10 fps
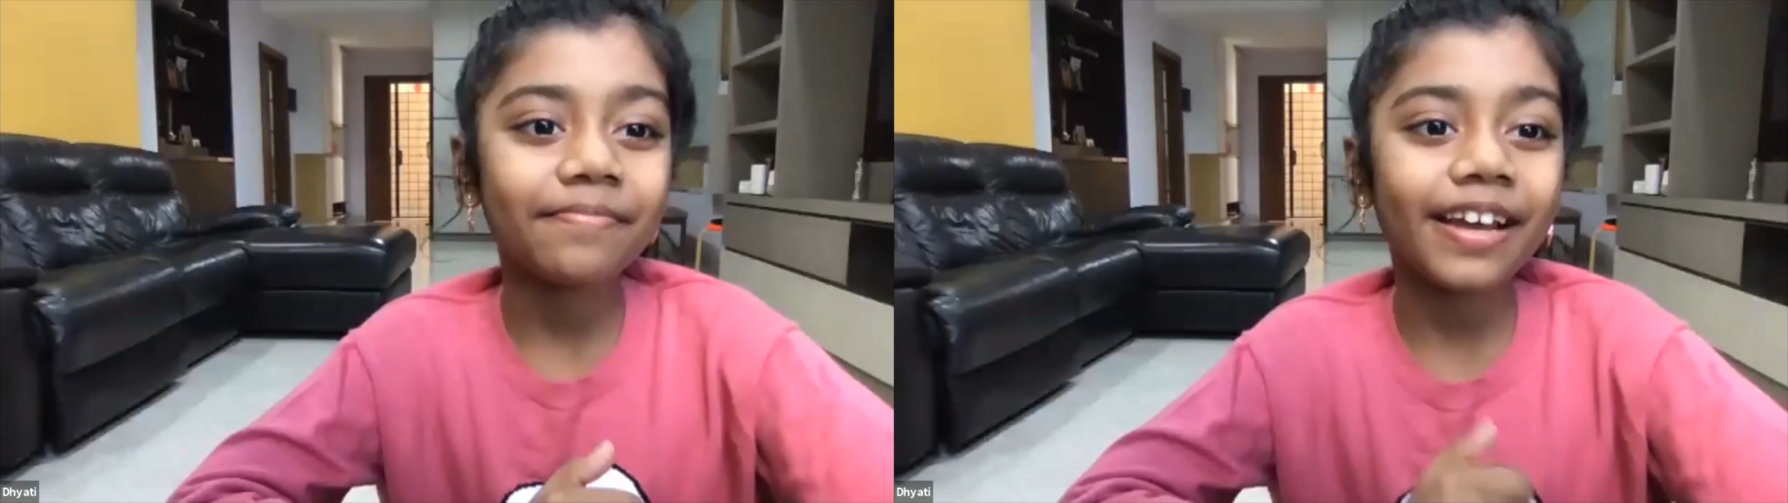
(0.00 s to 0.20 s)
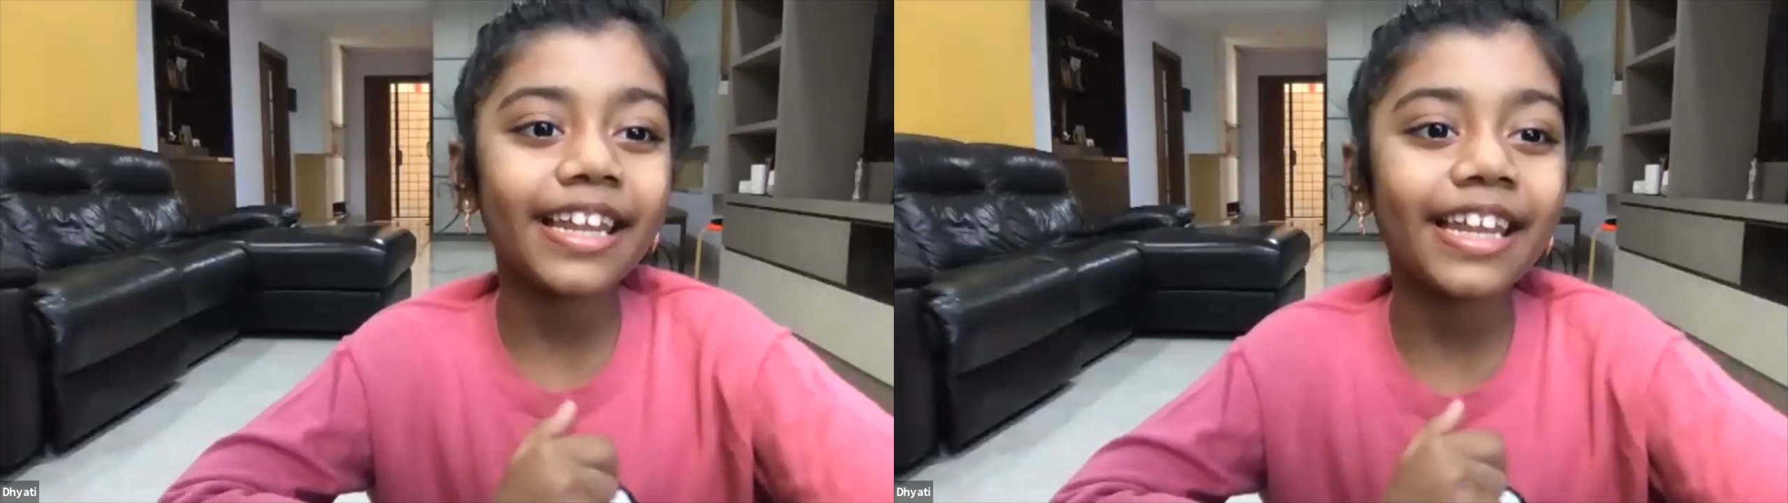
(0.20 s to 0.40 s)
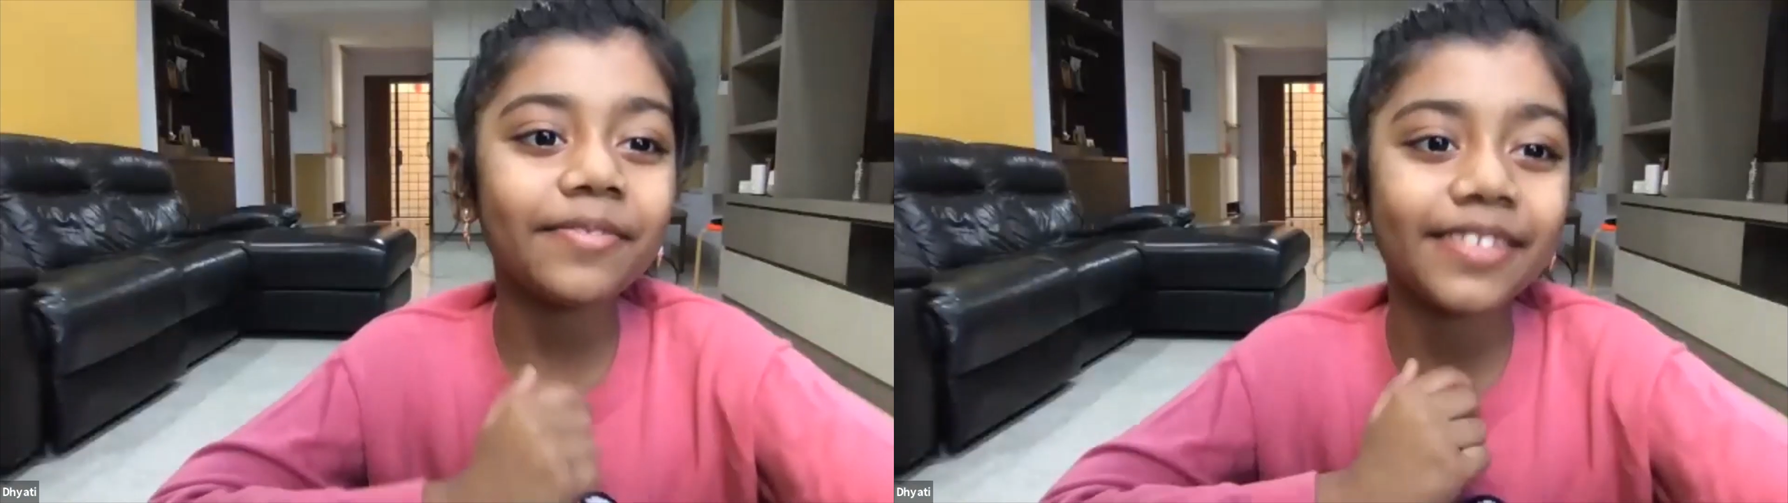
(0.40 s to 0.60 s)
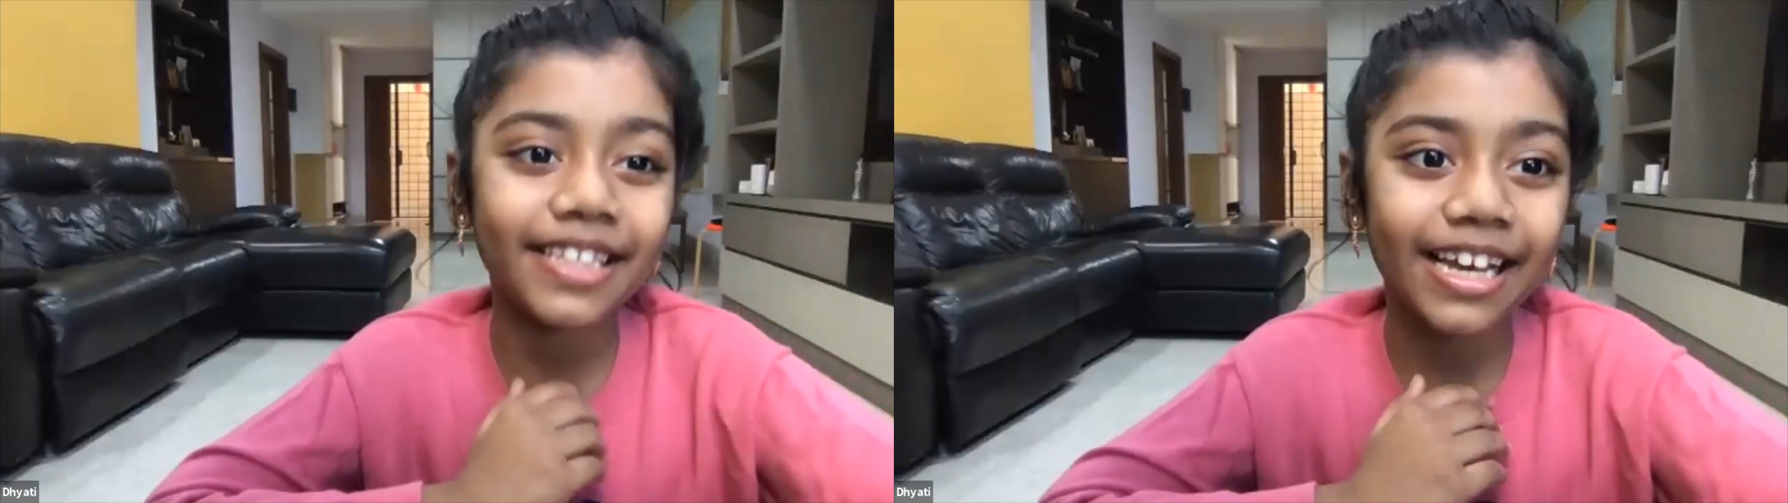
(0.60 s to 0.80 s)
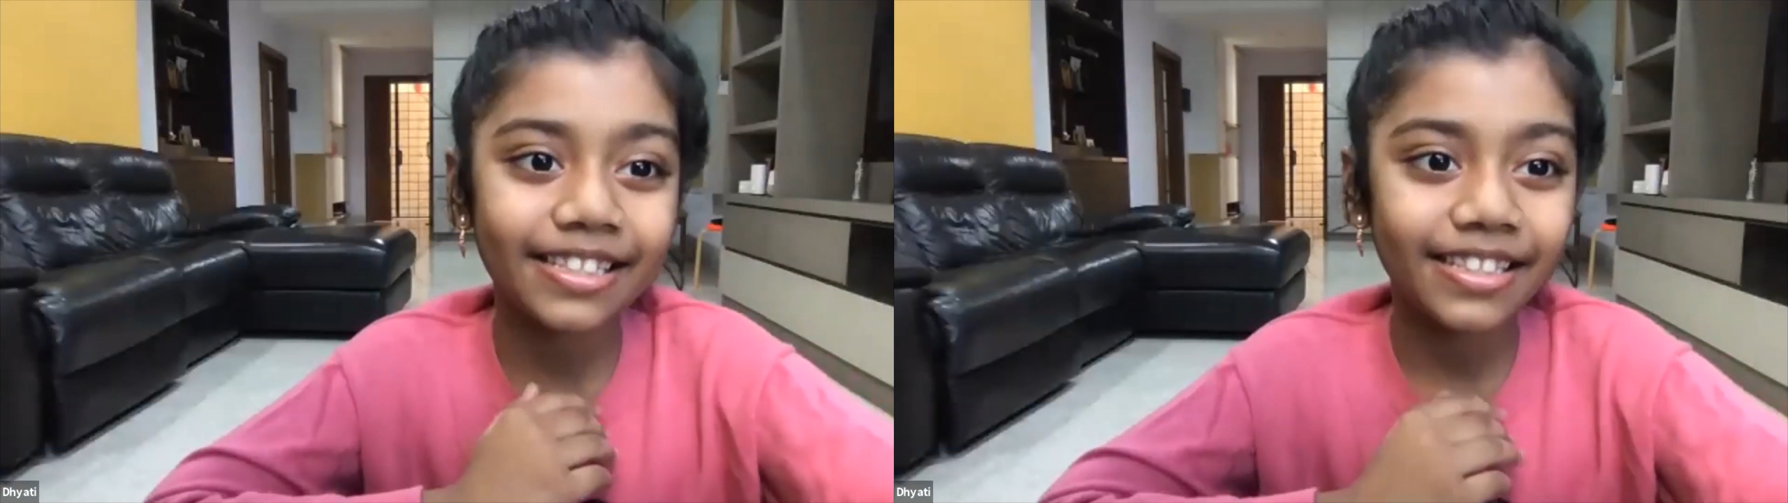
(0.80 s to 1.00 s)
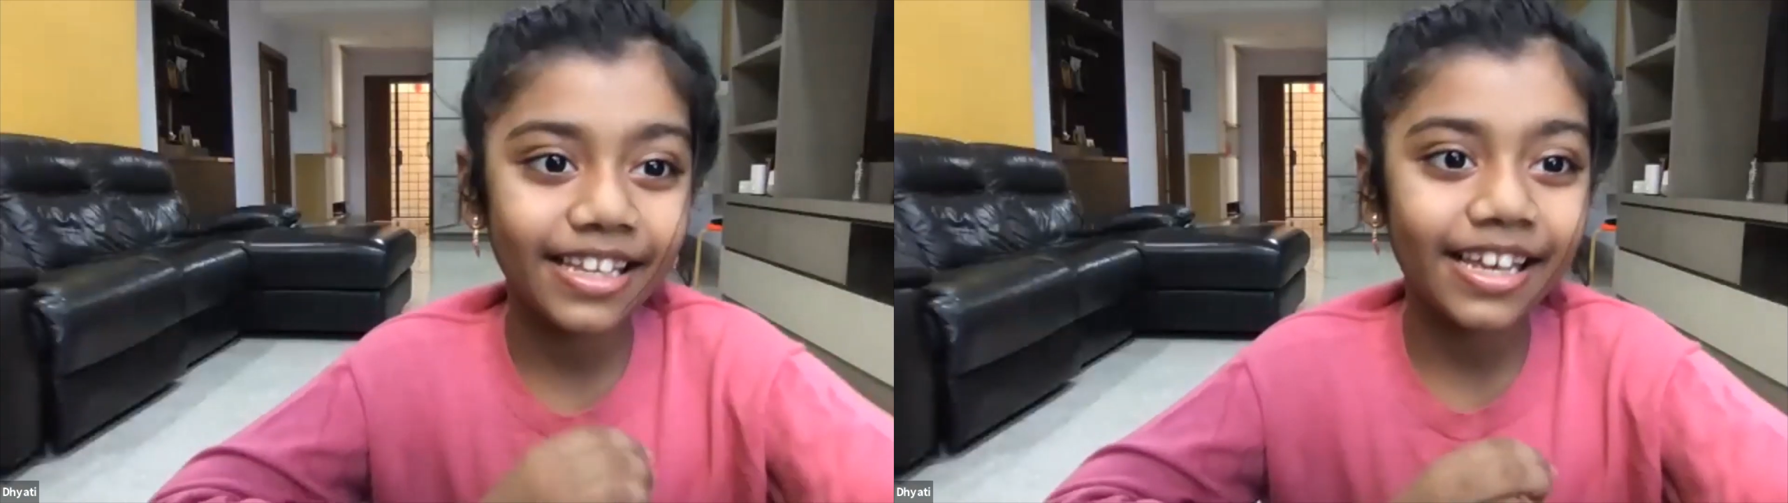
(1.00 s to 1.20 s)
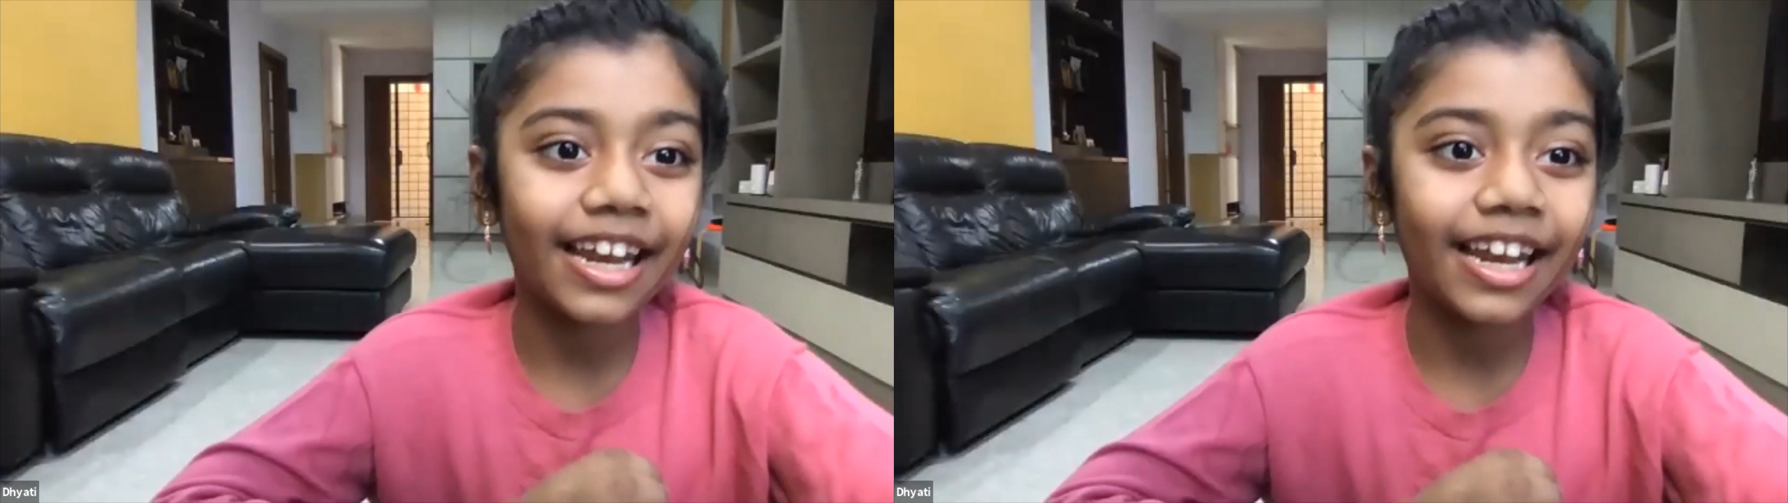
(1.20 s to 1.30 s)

My name is Yasi,